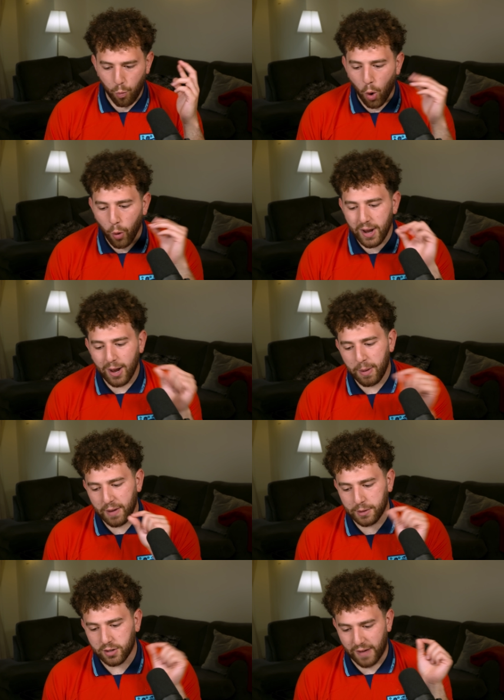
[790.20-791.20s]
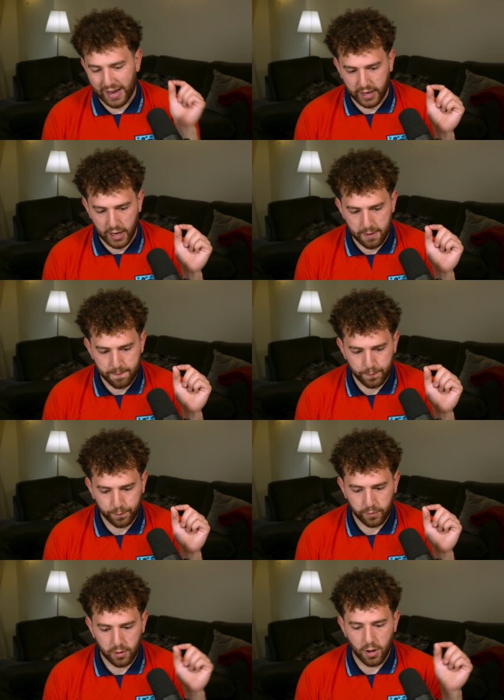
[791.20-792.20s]
I worry a little bit about Slovakia.
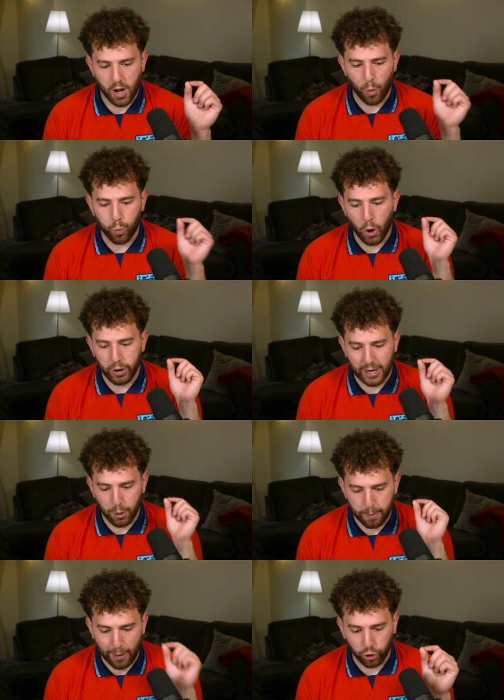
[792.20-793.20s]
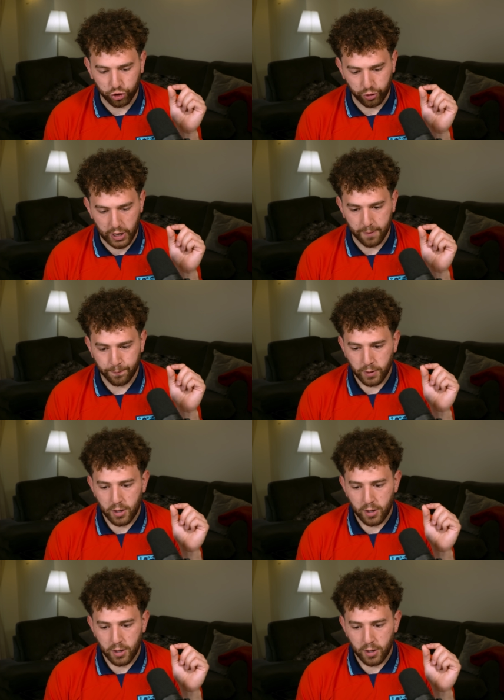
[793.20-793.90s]
I worry a little bit about Austria.